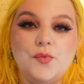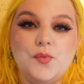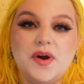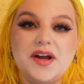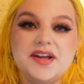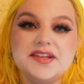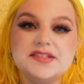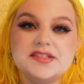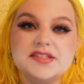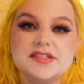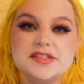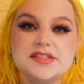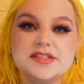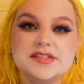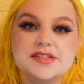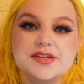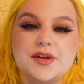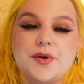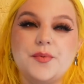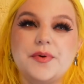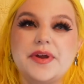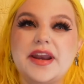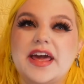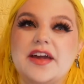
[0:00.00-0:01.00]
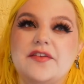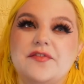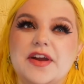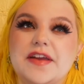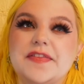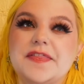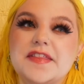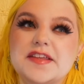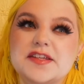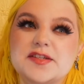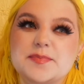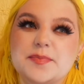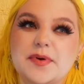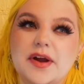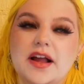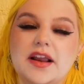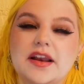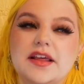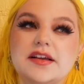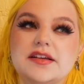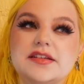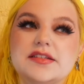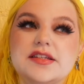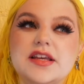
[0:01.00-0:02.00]
what would I rate this
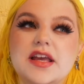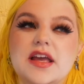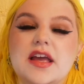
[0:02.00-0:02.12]
product?